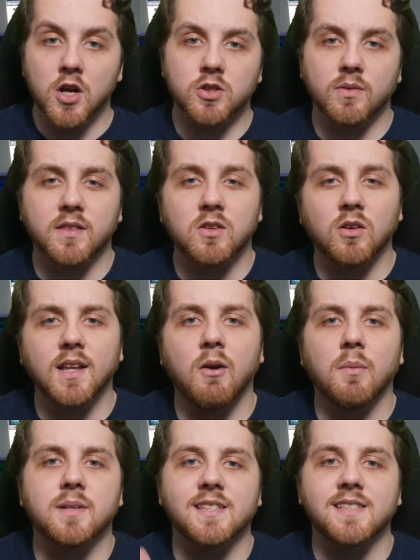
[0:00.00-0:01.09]
show that they'll allow
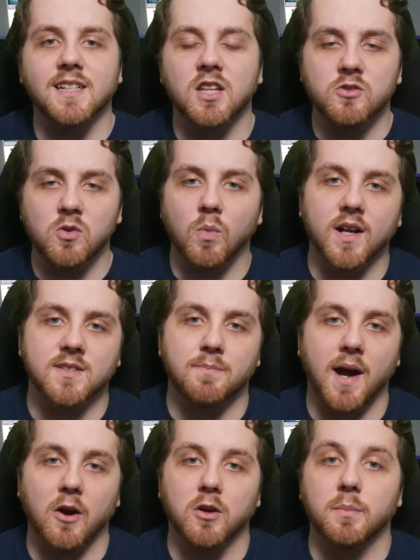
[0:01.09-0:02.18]
up to 600 watts of
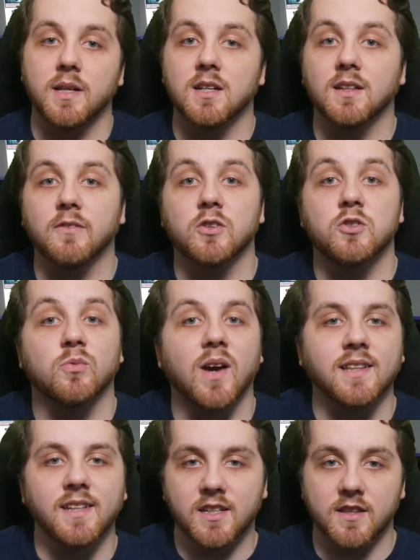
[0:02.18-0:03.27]
power to be delivered
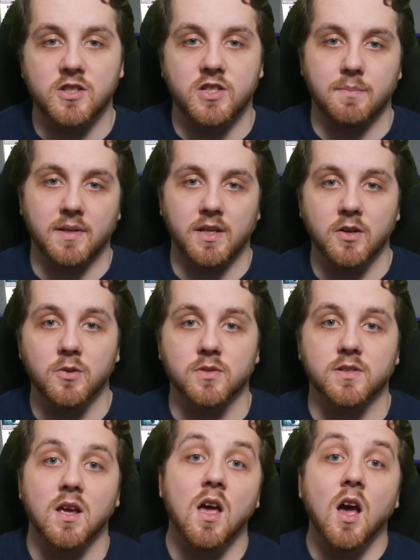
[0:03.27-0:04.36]
directly to the GPUs.